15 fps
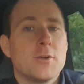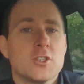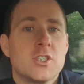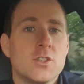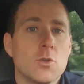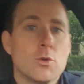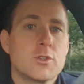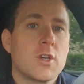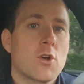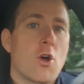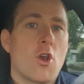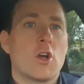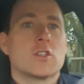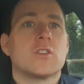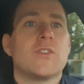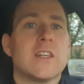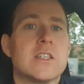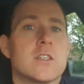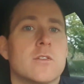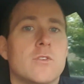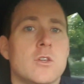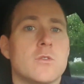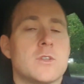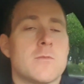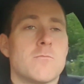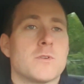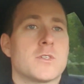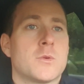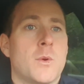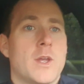but she's also got lots of interviews in
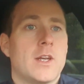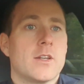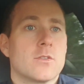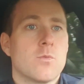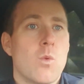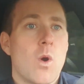between as